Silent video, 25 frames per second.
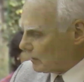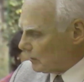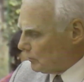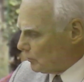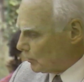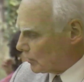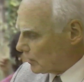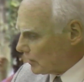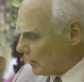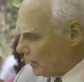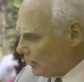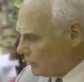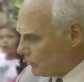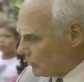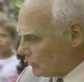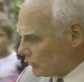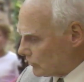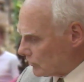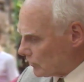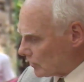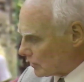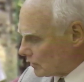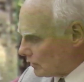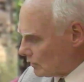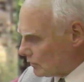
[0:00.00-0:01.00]
communication
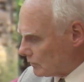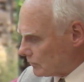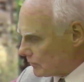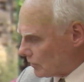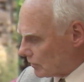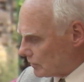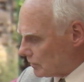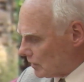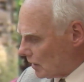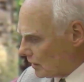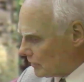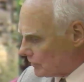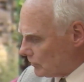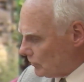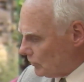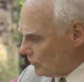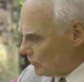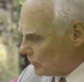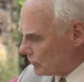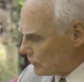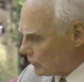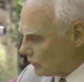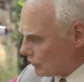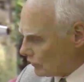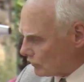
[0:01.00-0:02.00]
signals are not
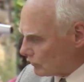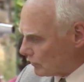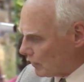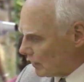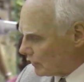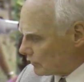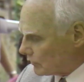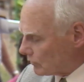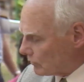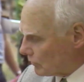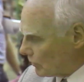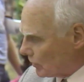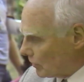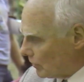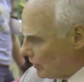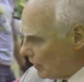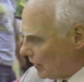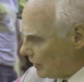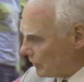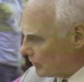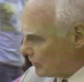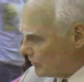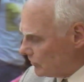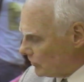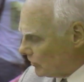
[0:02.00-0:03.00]
used to transfer
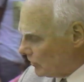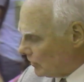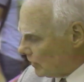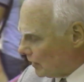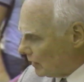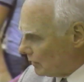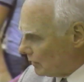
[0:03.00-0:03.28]
energy